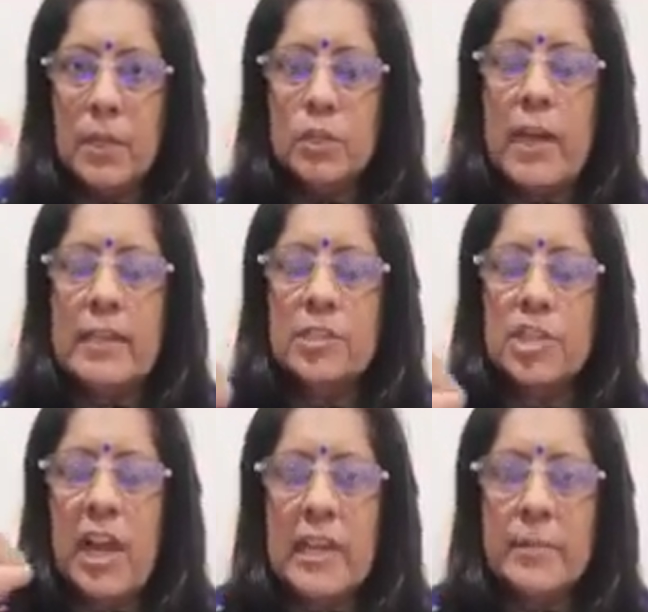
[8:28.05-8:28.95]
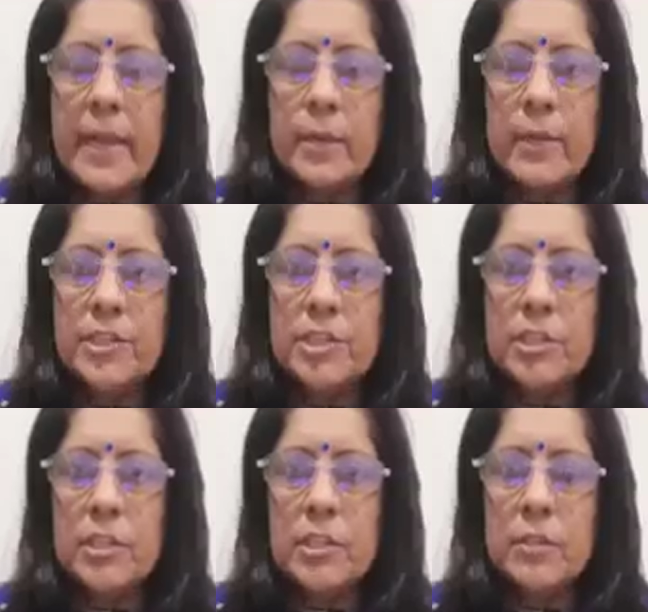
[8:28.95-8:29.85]
So, as a child, my
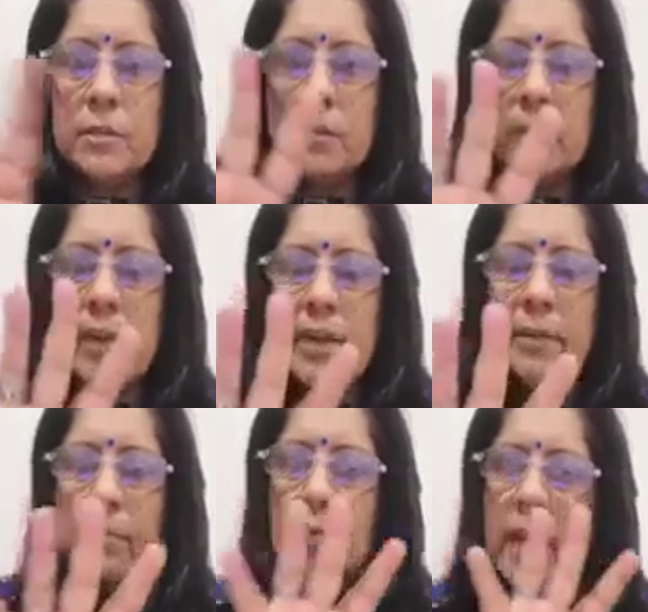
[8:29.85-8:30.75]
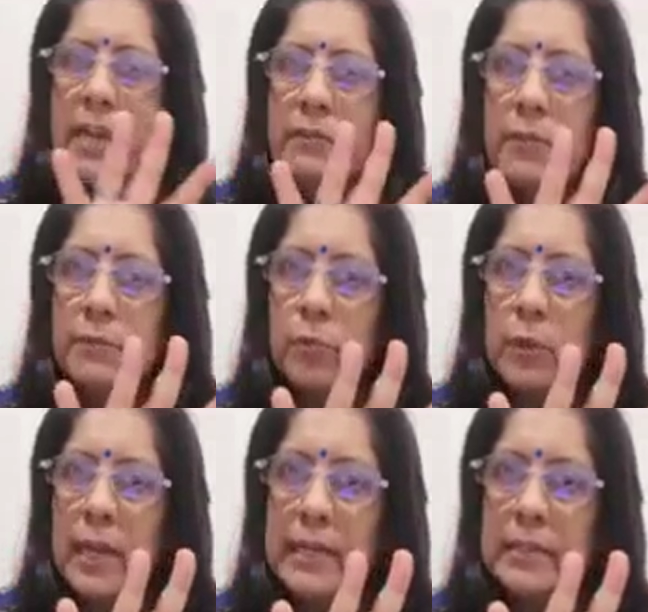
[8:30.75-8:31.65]
question is, red and blue line were
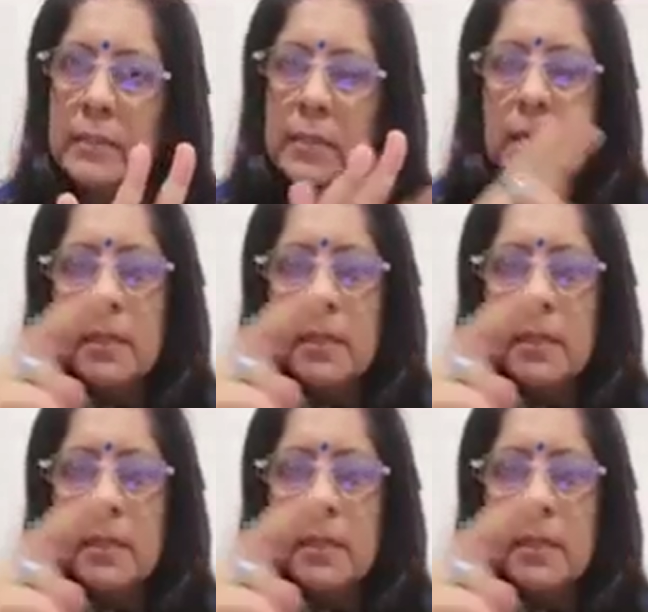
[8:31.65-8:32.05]
4 lines.